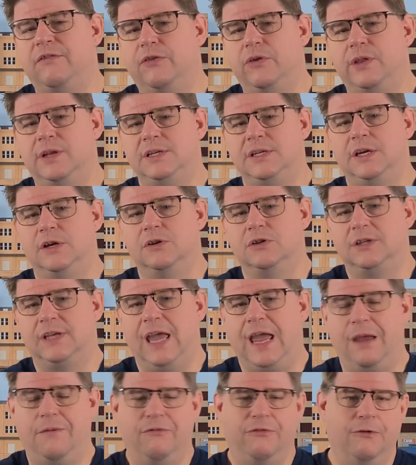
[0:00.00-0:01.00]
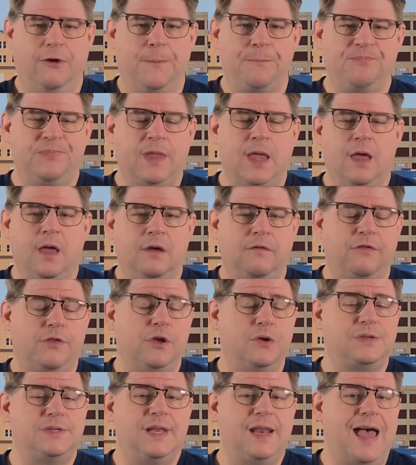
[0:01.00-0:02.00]
for the tiers came from. For
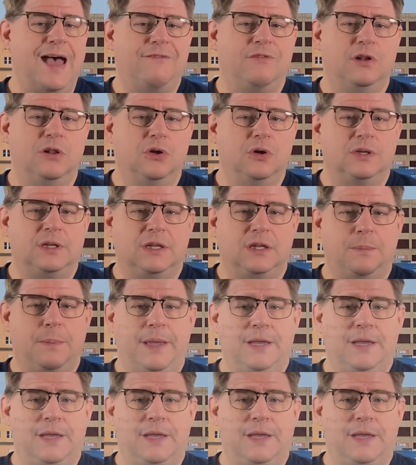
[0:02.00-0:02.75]
those that haven't looked at the